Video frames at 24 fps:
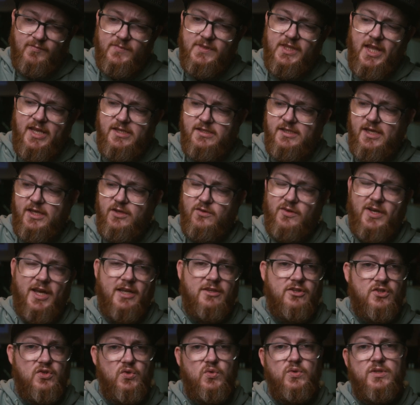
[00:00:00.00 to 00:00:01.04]
they say you
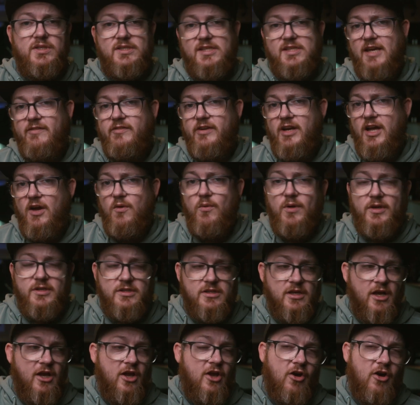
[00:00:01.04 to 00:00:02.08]
get 2 to 7 hours
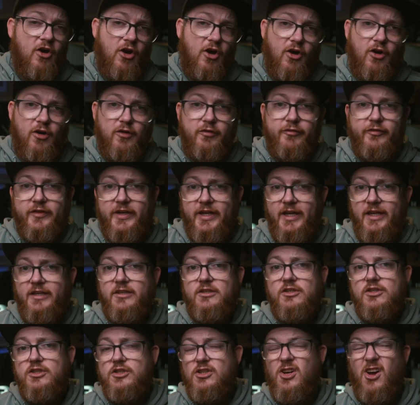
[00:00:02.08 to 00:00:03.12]
off
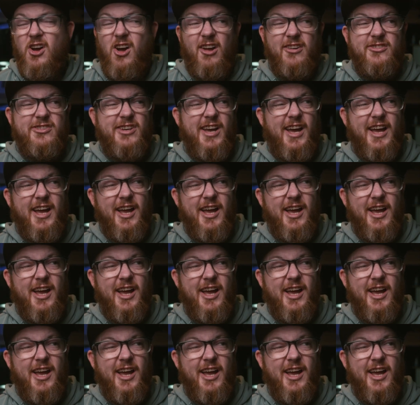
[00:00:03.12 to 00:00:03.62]
each charge.